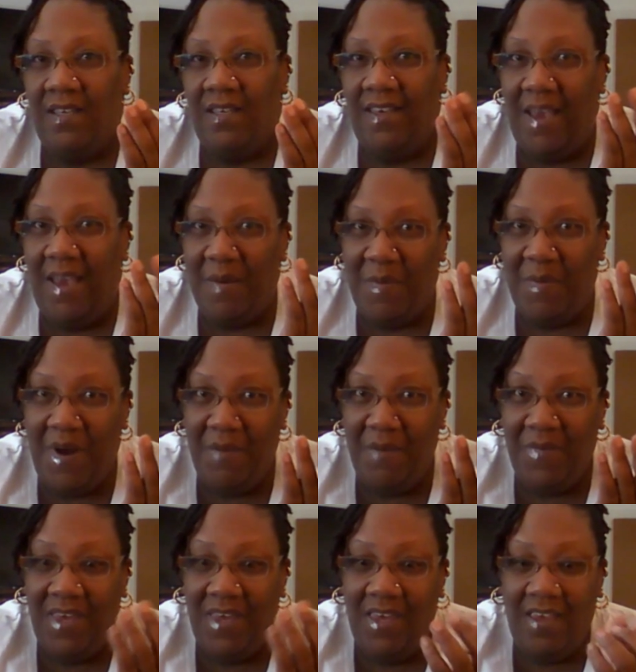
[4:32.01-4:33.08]
came upon
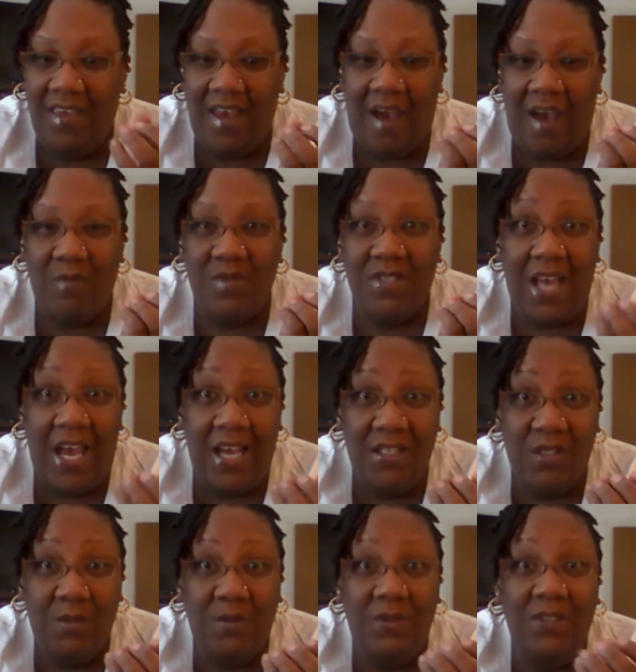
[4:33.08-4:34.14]
me, I was
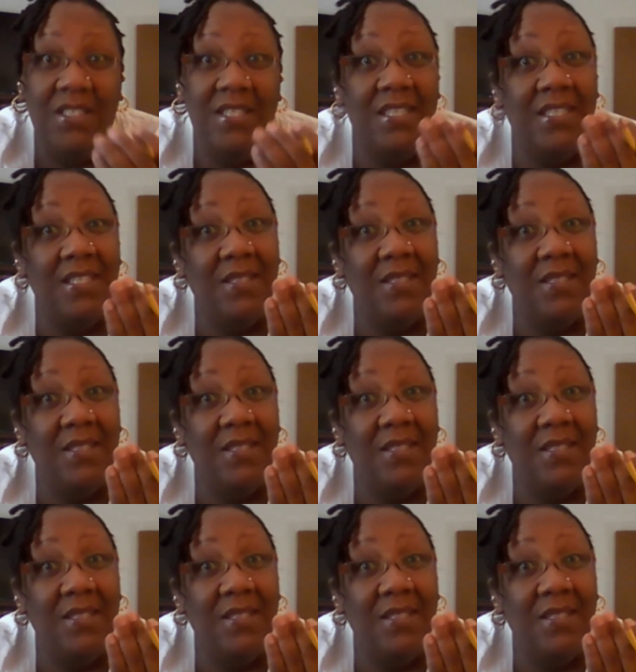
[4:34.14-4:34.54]
actually